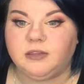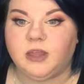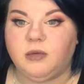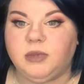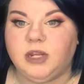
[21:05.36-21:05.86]
and
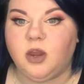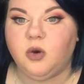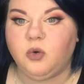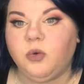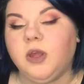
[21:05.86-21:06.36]
let me
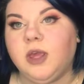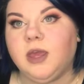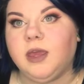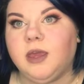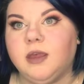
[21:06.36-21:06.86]
know,
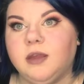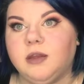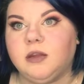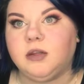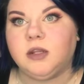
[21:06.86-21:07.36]

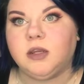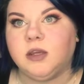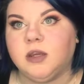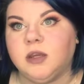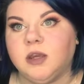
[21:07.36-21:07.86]
and
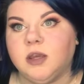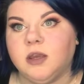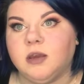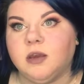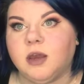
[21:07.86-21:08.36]

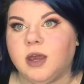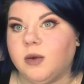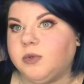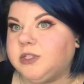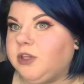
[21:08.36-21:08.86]
I
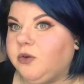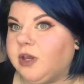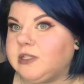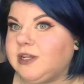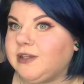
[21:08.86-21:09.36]
will see you
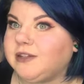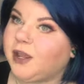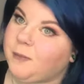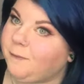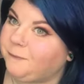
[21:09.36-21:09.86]
guys next
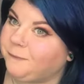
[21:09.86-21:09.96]
time.